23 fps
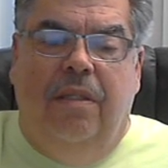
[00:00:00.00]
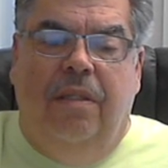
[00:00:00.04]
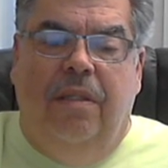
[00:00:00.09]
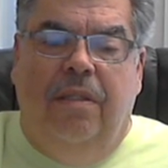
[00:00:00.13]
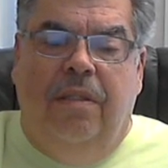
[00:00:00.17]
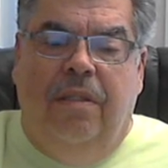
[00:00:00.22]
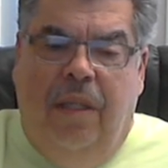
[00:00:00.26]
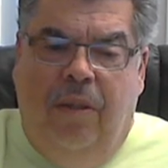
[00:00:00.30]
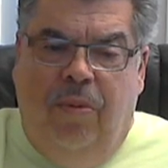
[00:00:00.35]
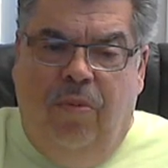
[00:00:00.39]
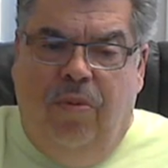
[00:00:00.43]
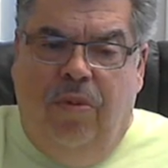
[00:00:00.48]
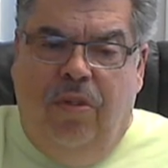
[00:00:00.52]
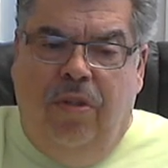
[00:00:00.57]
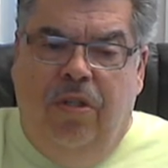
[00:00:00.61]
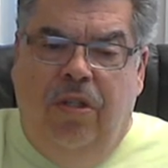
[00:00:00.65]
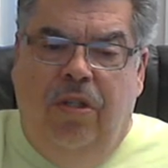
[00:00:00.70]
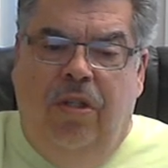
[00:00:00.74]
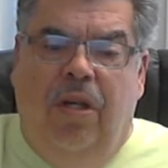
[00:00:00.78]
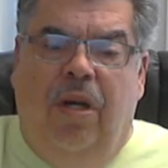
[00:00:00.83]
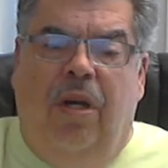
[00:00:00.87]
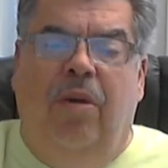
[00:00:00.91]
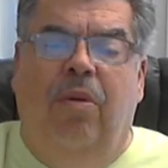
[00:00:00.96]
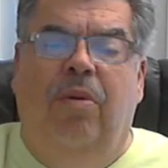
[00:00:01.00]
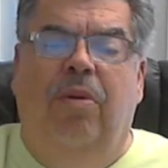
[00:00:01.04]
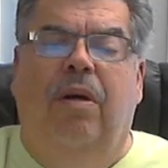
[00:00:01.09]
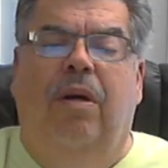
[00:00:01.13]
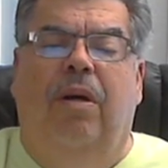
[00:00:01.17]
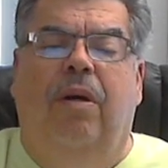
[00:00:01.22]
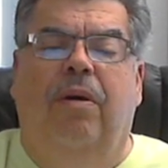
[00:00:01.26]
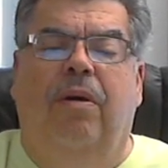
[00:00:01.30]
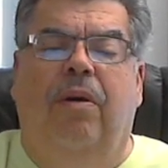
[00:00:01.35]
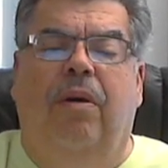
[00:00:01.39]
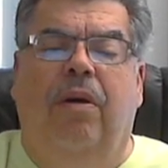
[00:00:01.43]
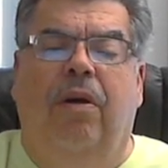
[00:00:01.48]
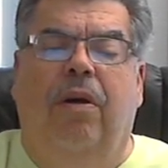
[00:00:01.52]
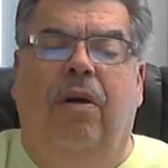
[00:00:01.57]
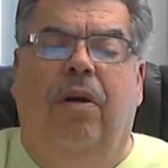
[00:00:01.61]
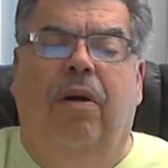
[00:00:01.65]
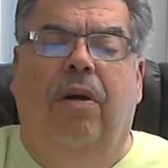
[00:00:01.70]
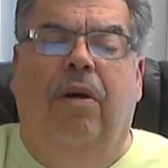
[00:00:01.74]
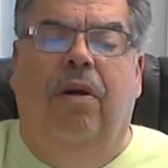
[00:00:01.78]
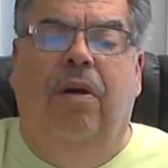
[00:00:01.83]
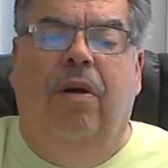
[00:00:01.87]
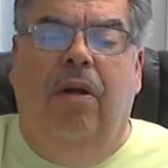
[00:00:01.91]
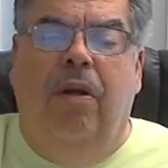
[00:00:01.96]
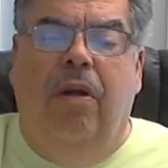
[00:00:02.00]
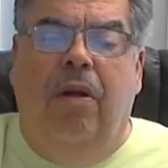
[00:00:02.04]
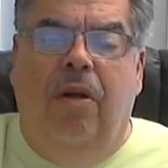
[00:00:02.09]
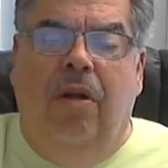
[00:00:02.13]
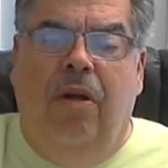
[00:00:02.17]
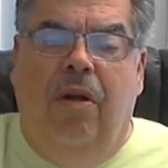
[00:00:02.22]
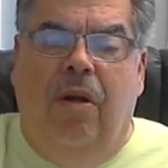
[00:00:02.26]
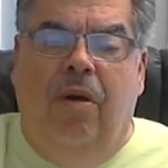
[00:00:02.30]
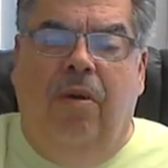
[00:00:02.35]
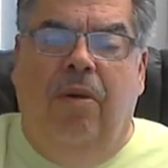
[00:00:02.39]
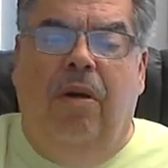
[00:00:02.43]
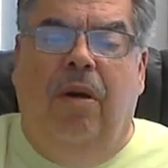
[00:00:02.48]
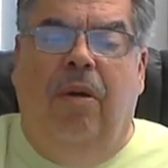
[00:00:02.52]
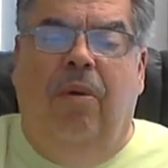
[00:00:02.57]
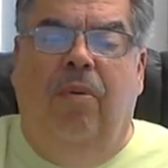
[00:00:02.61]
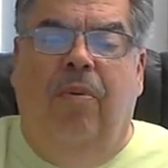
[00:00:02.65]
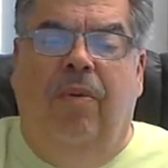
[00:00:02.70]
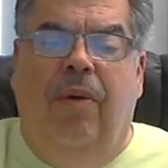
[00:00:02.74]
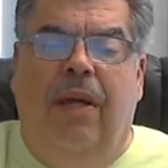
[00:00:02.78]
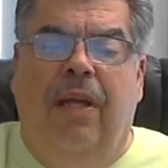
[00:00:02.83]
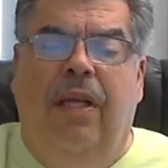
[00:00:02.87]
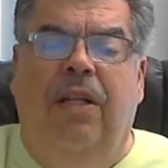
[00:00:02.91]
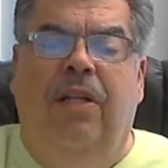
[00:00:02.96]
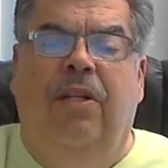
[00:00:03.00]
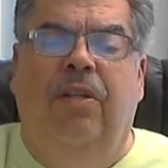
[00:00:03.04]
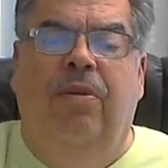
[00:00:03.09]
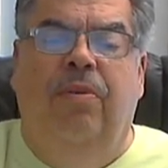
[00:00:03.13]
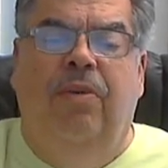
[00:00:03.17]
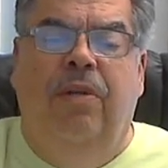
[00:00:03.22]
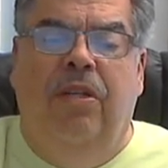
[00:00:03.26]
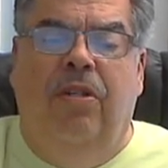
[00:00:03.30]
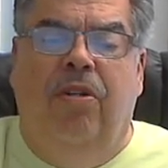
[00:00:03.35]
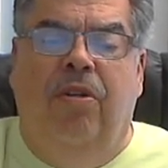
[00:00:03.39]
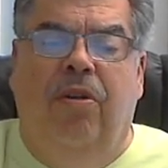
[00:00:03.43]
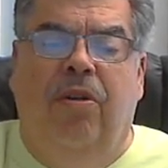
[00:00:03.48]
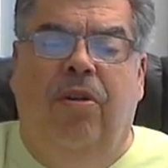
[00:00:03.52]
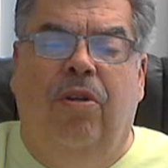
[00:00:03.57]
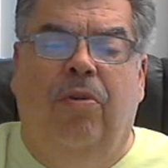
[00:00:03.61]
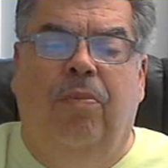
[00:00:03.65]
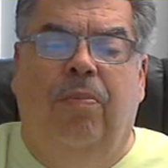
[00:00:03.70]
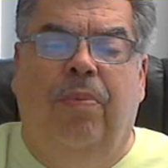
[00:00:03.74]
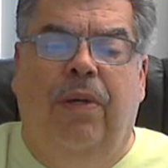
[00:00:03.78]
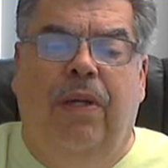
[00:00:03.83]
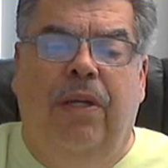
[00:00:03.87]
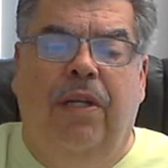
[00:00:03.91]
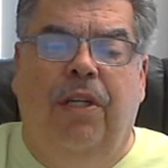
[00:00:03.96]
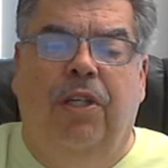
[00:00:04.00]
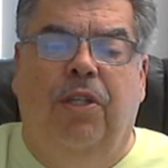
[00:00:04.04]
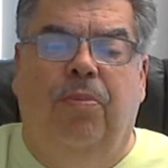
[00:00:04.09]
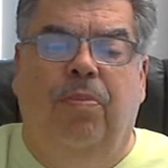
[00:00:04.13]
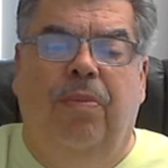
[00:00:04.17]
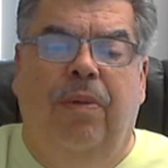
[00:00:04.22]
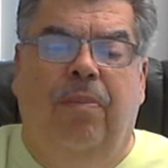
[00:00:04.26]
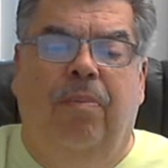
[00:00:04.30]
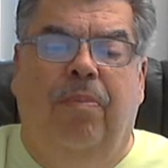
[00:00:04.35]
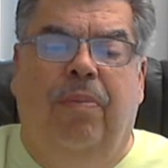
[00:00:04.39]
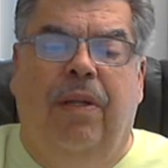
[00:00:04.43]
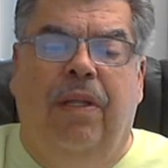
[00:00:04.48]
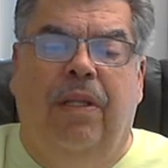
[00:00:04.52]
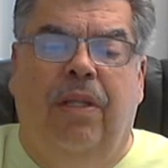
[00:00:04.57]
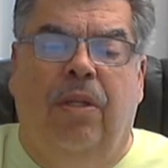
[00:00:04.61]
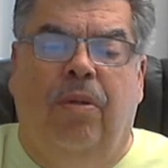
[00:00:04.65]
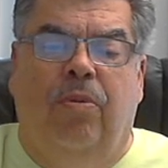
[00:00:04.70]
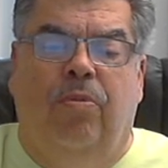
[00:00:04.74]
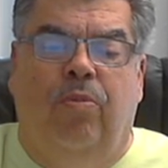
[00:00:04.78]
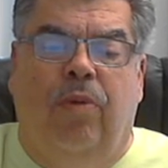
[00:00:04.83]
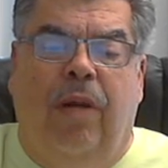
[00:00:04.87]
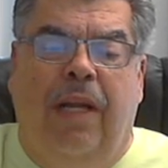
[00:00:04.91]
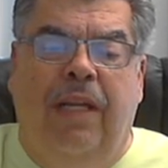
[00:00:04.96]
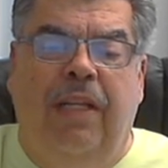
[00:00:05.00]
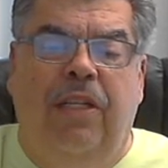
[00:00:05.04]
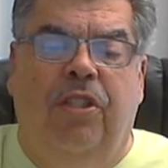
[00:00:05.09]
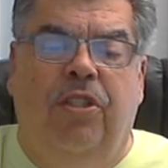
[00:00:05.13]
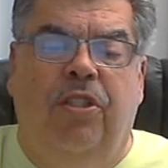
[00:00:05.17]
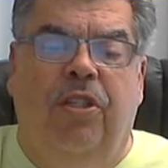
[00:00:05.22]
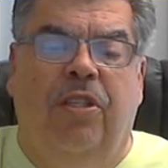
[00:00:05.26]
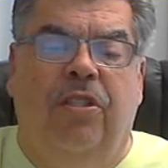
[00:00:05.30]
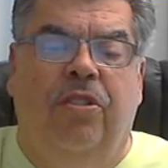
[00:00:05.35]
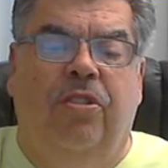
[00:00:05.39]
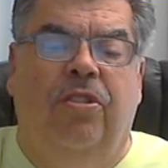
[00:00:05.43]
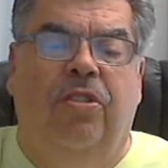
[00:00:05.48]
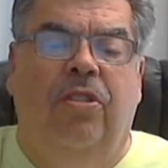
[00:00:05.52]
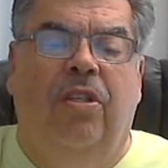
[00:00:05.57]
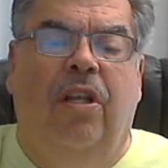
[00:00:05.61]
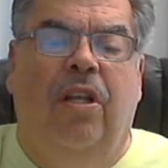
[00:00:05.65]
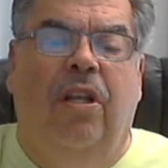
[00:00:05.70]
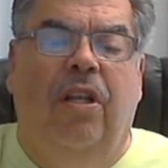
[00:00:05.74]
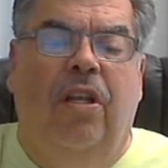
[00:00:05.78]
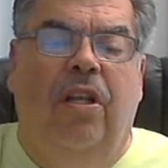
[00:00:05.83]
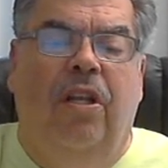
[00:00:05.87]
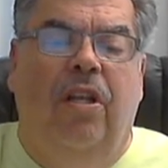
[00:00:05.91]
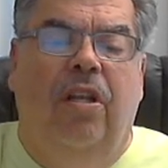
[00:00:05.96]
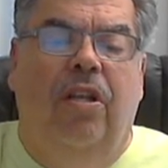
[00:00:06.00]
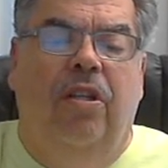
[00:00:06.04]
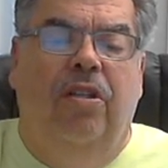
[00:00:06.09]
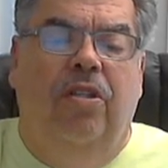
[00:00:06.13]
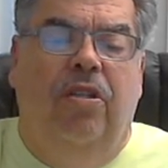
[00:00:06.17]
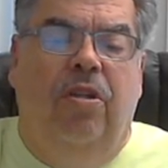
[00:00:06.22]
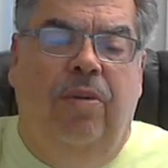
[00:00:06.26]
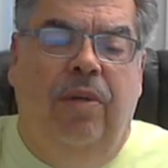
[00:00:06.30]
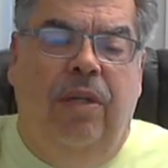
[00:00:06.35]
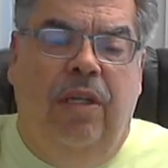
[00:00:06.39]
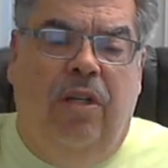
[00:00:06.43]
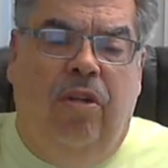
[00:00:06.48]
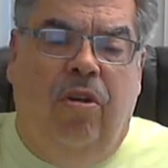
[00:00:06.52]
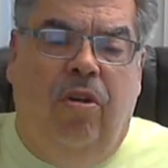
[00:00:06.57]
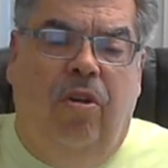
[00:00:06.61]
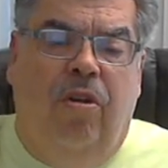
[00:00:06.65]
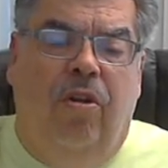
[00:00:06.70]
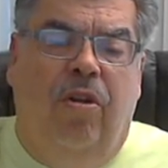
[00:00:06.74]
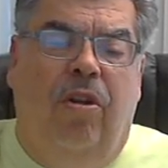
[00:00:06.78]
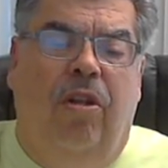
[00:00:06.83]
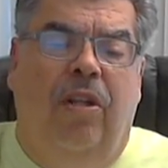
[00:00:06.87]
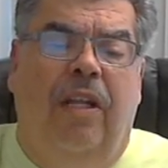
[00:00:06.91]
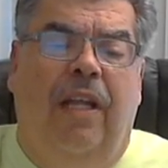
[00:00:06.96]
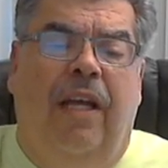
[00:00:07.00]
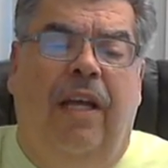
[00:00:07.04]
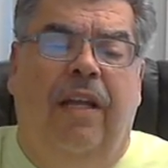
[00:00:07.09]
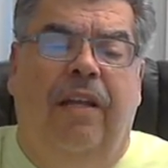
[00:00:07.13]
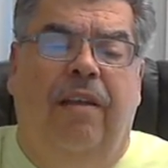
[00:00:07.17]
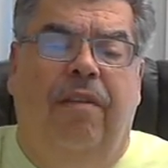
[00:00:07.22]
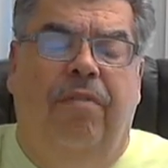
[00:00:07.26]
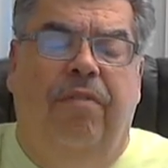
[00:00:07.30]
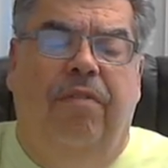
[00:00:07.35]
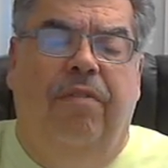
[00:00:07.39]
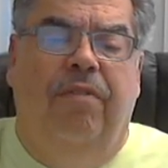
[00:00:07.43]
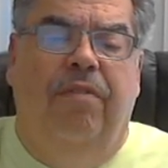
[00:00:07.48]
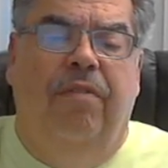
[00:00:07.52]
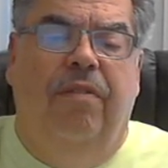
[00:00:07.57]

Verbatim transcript: they will go go away to eternal punishment, but the righteous to eternal life.